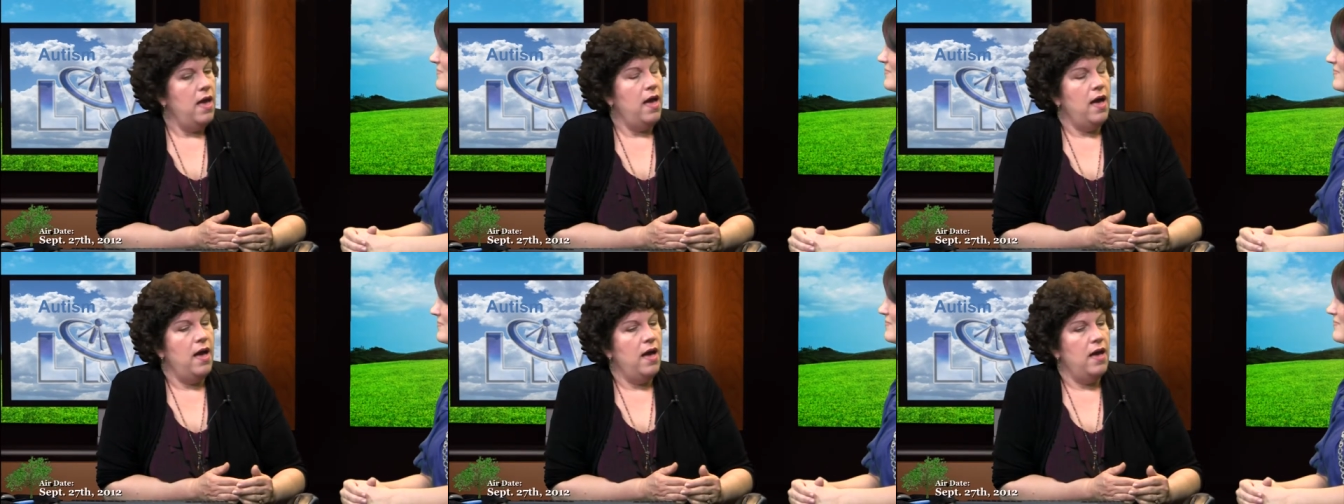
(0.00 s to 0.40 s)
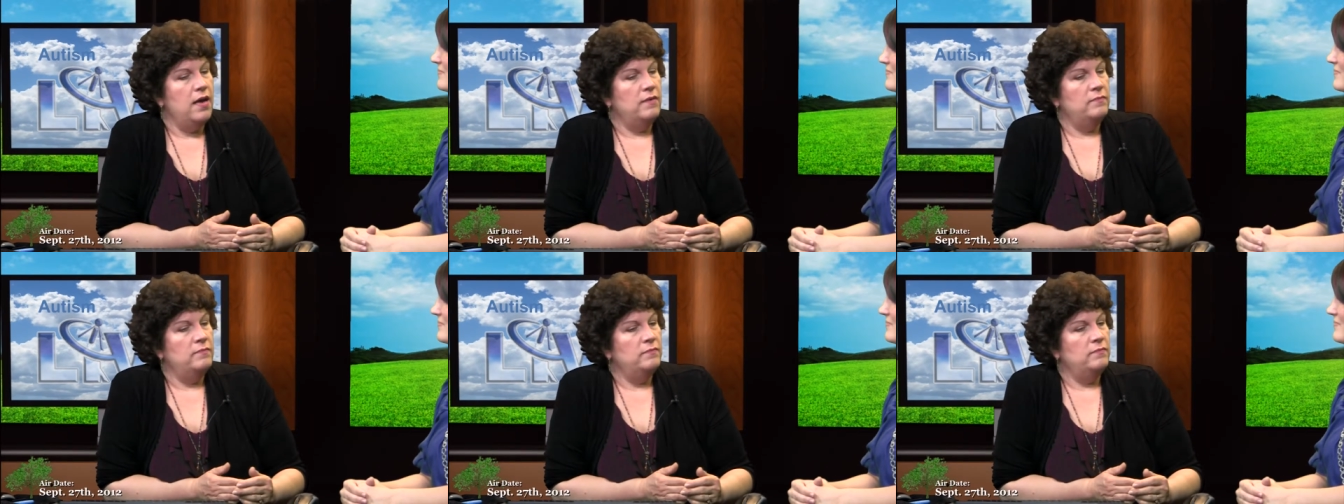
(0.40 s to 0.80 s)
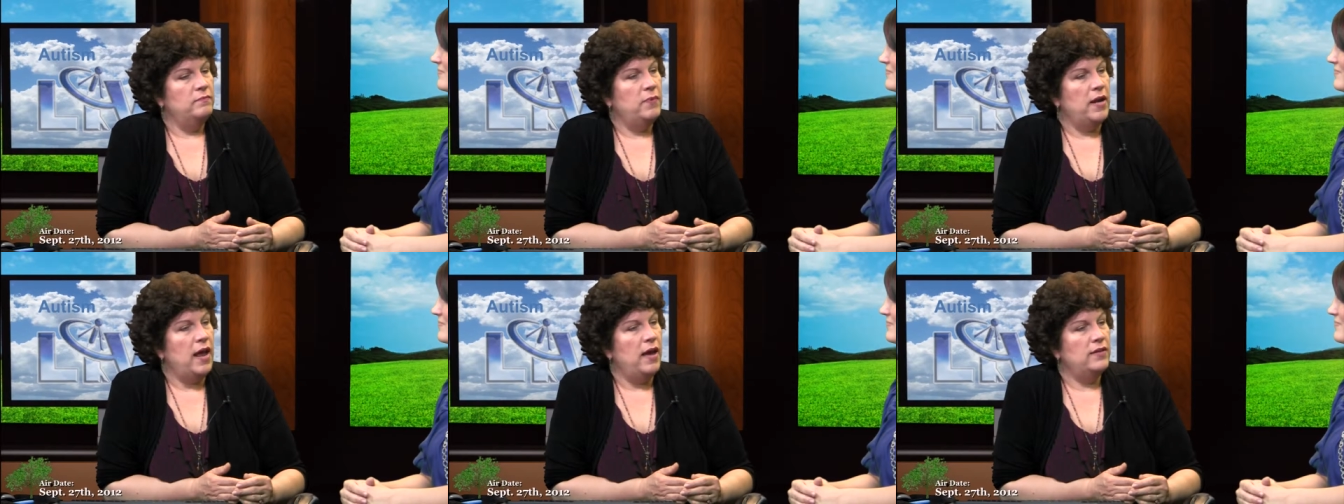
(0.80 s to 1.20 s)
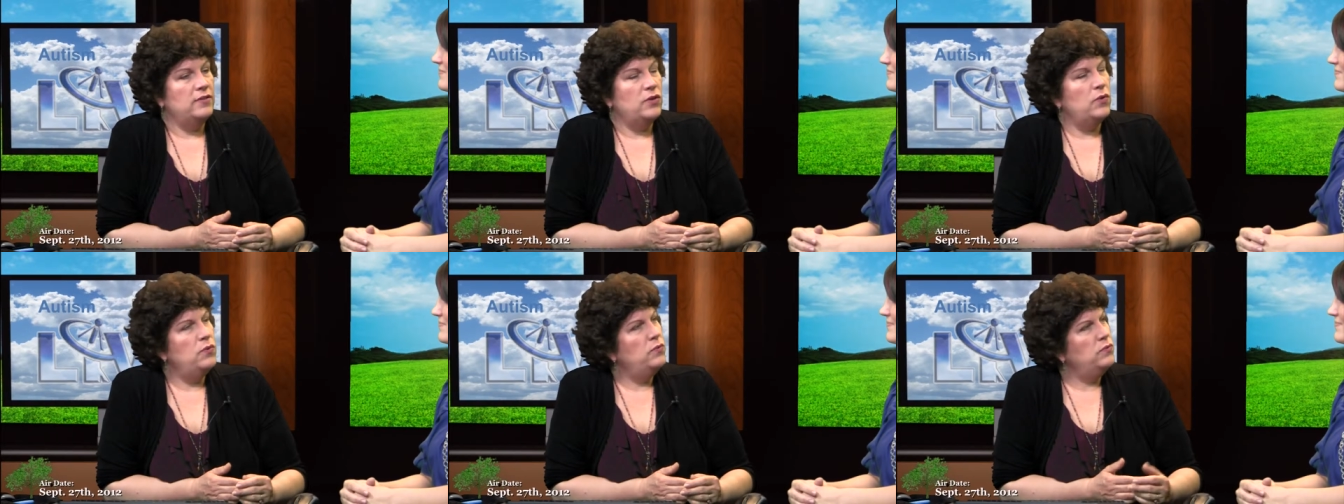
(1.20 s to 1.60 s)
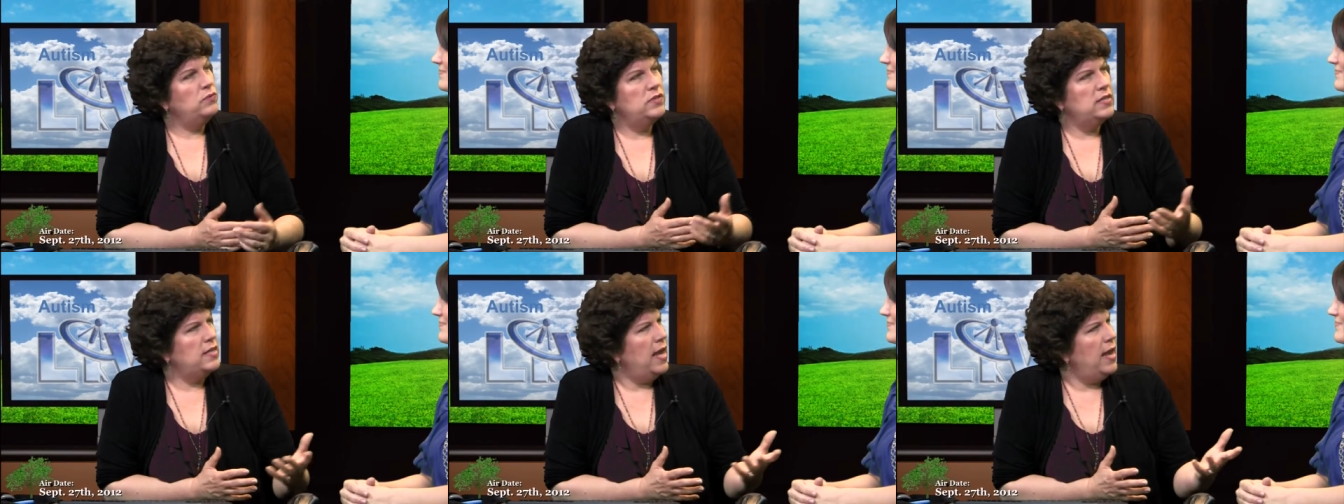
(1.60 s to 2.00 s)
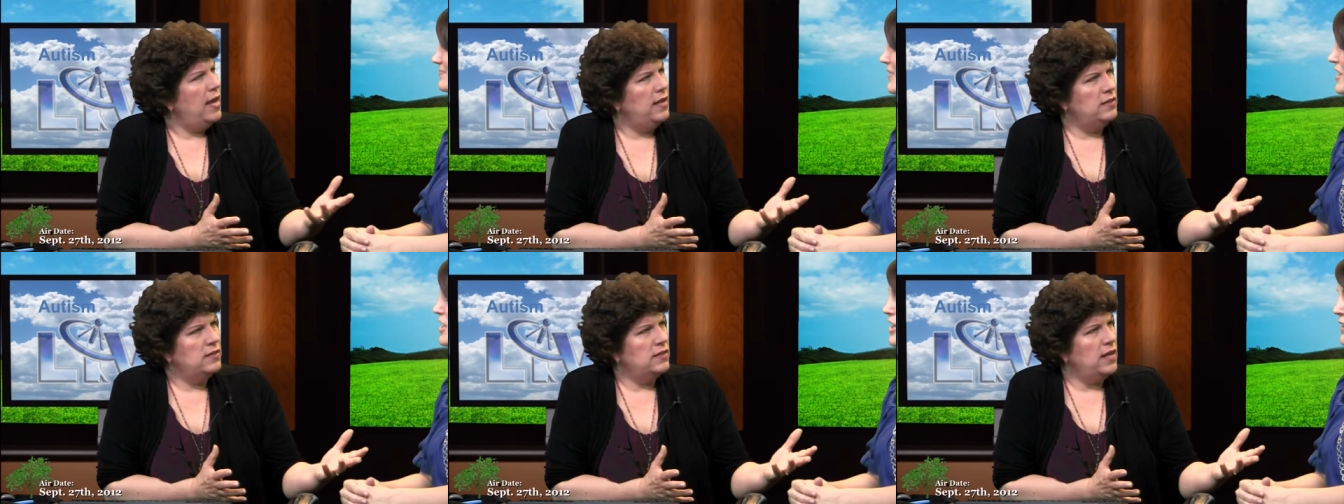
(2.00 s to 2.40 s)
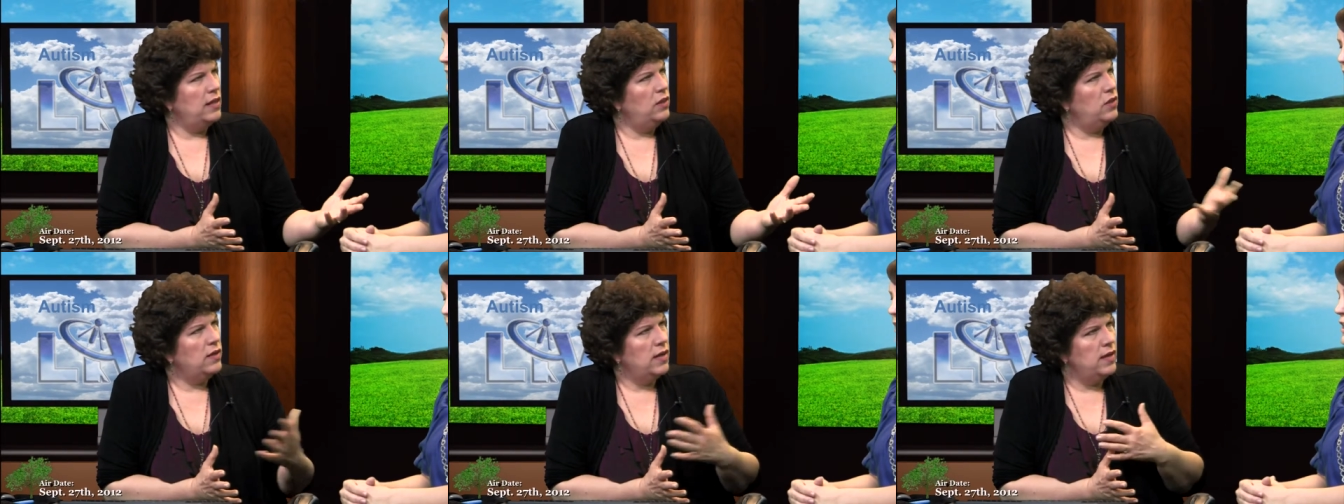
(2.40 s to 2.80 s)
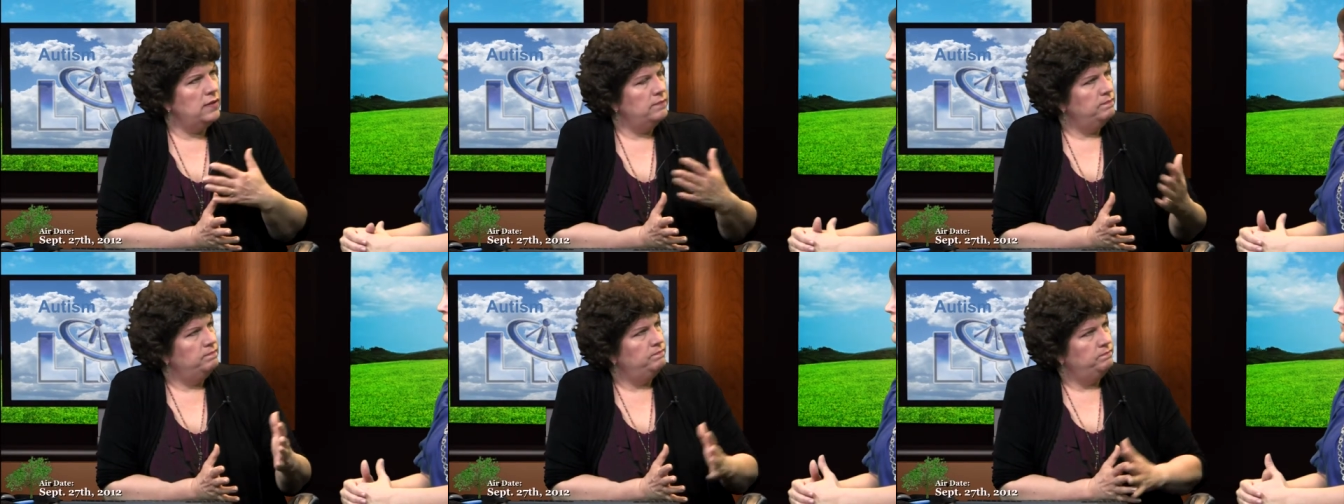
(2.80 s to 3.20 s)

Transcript: Um, but I, so did they, did they, they look at?